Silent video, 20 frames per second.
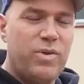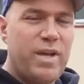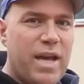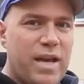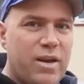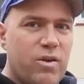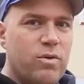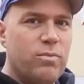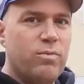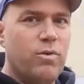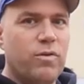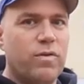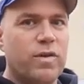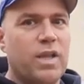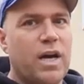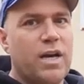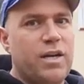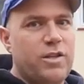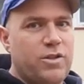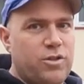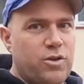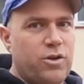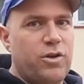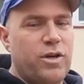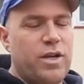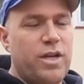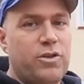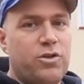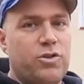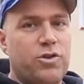We had to remove a lot of
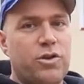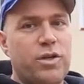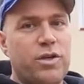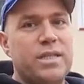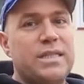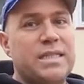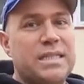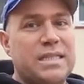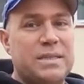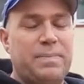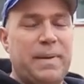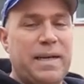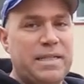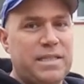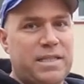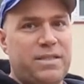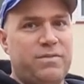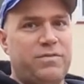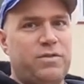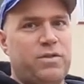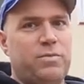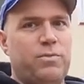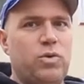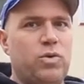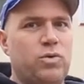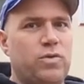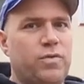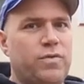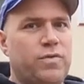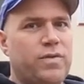dirt, and dirt is expensive to
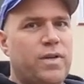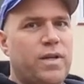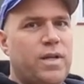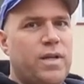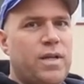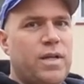move.